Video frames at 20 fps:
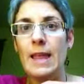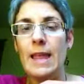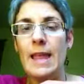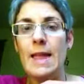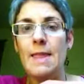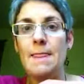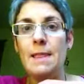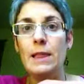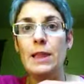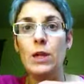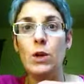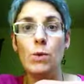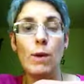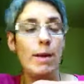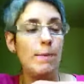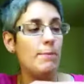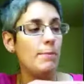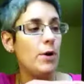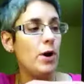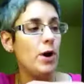in the Little
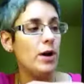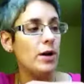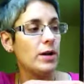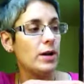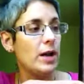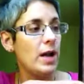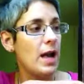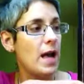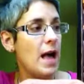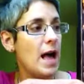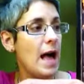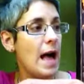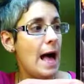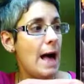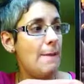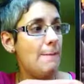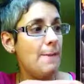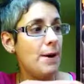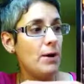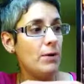White Book
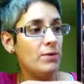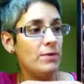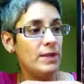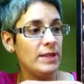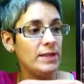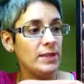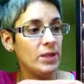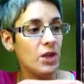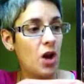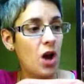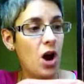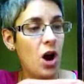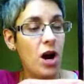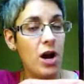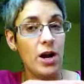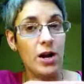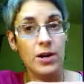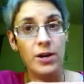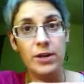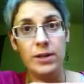about this
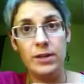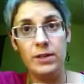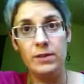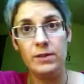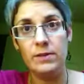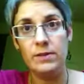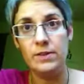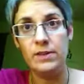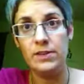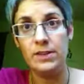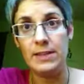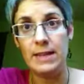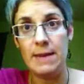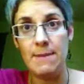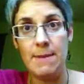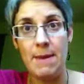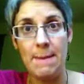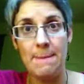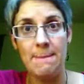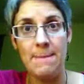card, just give
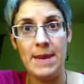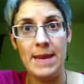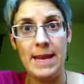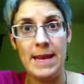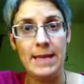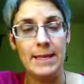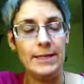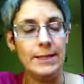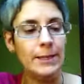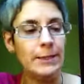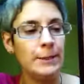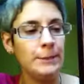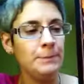me a minute,